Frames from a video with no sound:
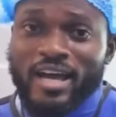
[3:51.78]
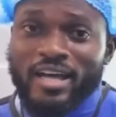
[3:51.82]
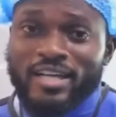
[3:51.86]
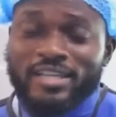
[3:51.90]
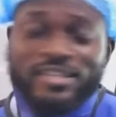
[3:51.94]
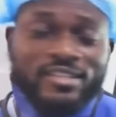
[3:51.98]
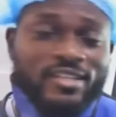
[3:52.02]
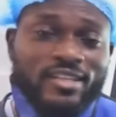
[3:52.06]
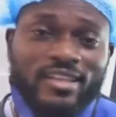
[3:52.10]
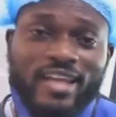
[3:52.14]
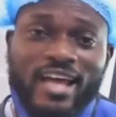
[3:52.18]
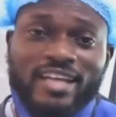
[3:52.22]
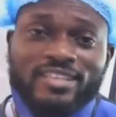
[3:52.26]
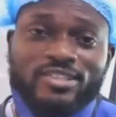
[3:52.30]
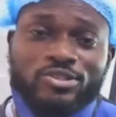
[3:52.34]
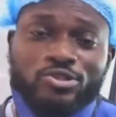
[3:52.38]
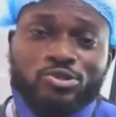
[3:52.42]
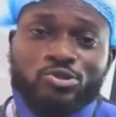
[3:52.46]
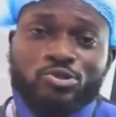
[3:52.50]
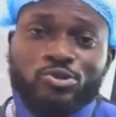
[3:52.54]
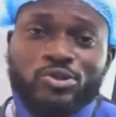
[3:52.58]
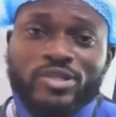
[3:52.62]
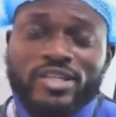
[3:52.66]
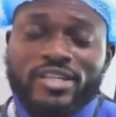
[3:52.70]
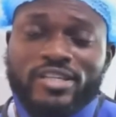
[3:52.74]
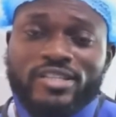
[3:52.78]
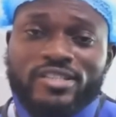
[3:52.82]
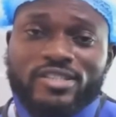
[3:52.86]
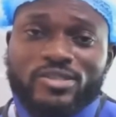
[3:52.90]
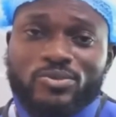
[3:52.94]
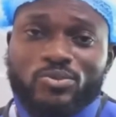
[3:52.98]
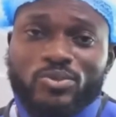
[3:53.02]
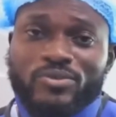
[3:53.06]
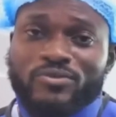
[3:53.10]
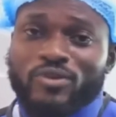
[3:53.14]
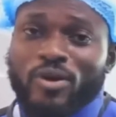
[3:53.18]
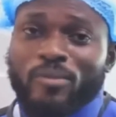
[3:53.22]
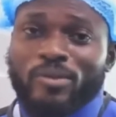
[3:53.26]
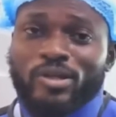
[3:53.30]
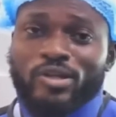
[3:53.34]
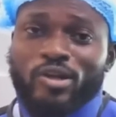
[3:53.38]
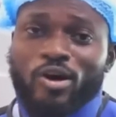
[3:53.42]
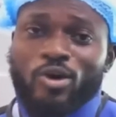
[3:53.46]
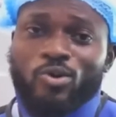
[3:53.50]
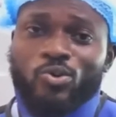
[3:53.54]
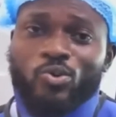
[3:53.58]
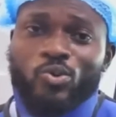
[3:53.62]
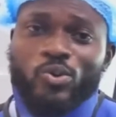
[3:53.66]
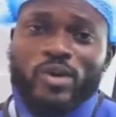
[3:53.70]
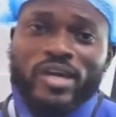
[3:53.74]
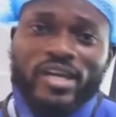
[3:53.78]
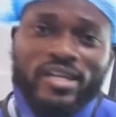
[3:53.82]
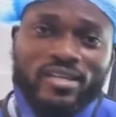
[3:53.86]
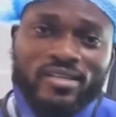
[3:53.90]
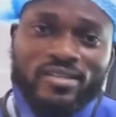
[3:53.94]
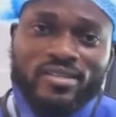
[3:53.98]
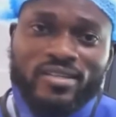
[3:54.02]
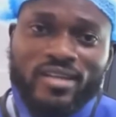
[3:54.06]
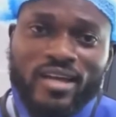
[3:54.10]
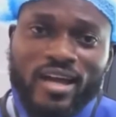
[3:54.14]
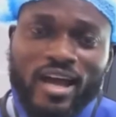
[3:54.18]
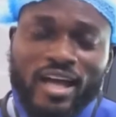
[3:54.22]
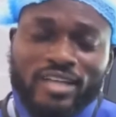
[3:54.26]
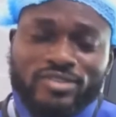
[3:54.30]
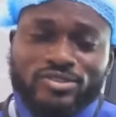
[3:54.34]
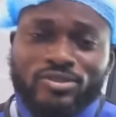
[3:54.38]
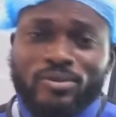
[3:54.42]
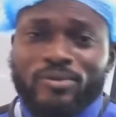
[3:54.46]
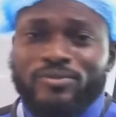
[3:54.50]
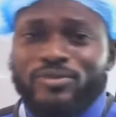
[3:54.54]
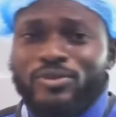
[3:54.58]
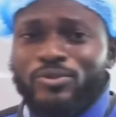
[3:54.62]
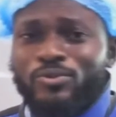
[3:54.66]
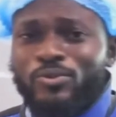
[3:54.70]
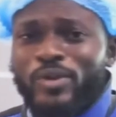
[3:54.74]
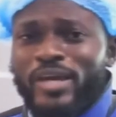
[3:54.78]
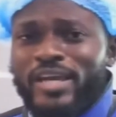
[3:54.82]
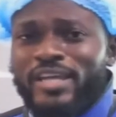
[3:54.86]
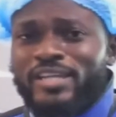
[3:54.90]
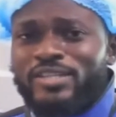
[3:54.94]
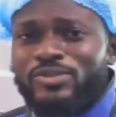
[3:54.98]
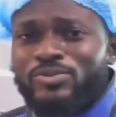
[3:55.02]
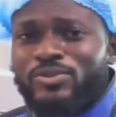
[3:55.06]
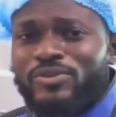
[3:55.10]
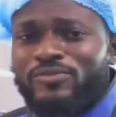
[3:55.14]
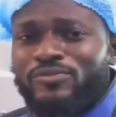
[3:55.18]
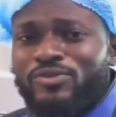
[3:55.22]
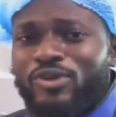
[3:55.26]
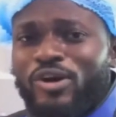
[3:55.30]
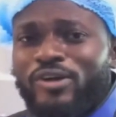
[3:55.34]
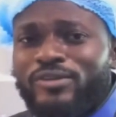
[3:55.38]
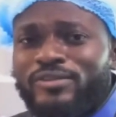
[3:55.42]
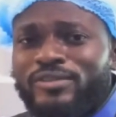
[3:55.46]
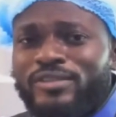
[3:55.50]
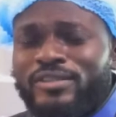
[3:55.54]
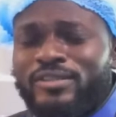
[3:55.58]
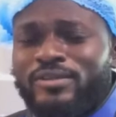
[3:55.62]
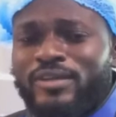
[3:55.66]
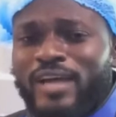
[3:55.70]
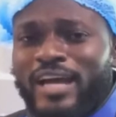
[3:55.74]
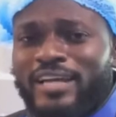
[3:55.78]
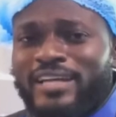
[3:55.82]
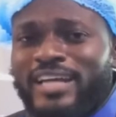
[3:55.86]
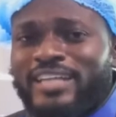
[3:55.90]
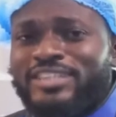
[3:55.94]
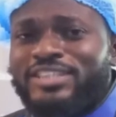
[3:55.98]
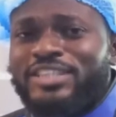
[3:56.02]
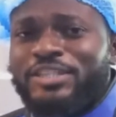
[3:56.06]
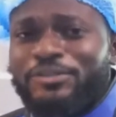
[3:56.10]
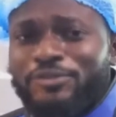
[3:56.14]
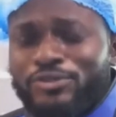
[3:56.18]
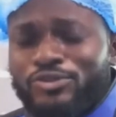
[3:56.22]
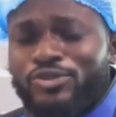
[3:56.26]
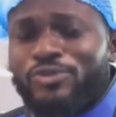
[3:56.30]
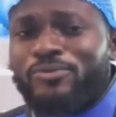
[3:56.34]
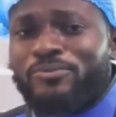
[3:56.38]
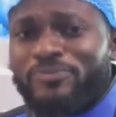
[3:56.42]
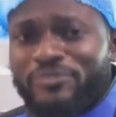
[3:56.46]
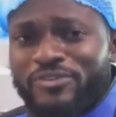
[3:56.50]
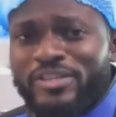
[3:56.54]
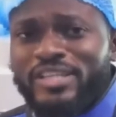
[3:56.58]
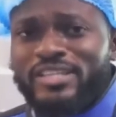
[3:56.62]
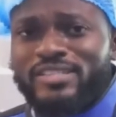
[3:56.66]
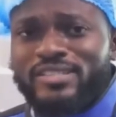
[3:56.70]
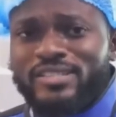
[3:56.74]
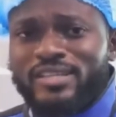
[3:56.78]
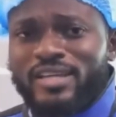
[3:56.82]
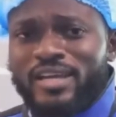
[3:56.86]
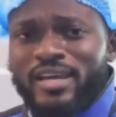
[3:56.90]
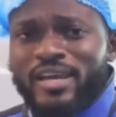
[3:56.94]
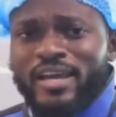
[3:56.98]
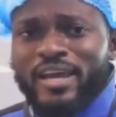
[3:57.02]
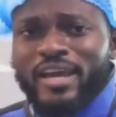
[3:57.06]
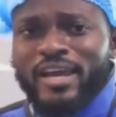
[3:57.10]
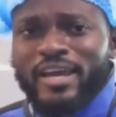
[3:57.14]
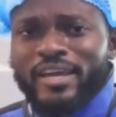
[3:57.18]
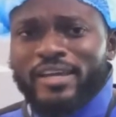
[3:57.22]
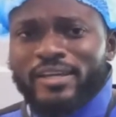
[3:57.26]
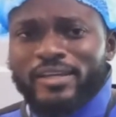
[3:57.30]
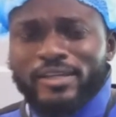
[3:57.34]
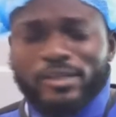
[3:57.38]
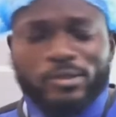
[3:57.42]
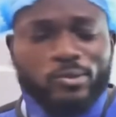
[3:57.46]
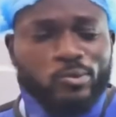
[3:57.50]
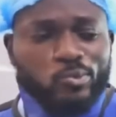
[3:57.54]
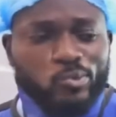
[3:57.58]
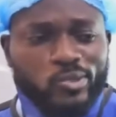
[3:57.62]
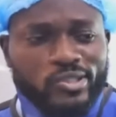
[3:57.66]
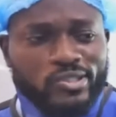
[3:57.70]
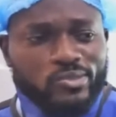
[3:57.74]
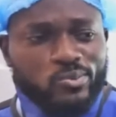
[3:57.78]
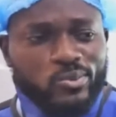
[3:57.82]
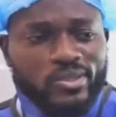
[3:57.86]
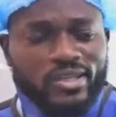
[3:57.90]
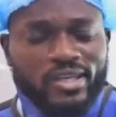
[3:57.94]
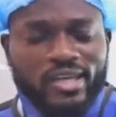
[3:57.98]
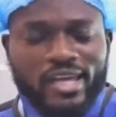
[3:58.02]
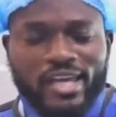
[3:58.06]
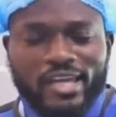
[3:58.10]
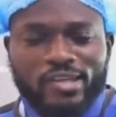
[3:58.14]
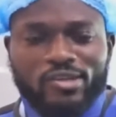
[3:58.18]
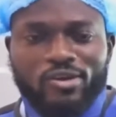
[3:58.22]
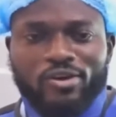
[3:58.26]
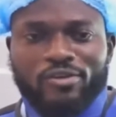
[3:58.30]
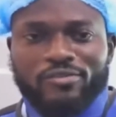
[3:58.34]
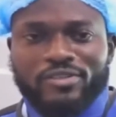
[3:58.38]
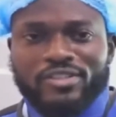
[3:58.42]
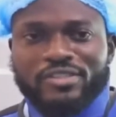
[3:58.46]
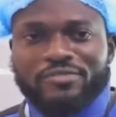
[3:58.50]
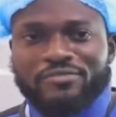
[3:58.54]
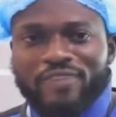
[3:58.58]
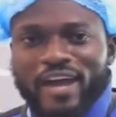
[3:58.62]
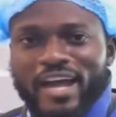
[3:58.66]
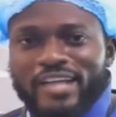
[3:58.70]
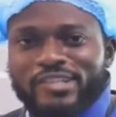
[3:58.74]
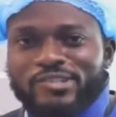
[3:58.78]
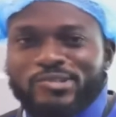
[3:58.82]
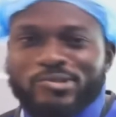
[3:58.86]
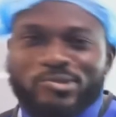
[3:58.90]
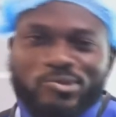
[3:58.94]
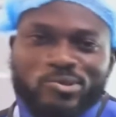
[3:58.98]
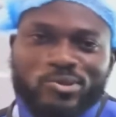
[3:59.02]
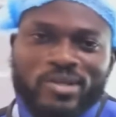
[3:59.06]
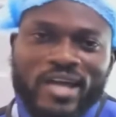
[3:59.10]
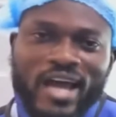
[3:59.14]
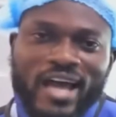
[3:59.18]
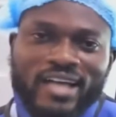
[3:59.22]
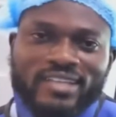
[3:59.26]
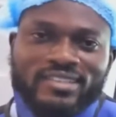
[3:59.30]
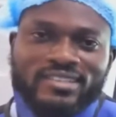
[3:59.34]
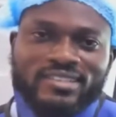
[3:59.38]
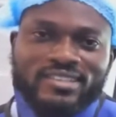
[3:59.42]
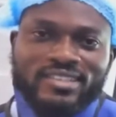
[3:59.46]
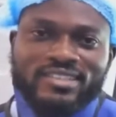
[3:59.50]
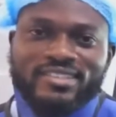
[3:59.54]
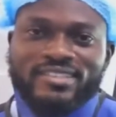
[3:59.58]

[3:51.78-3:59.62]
In the last 2 years, we've come a long way. And some of the ways we've done and achieved some feats is with the aid of a device known as the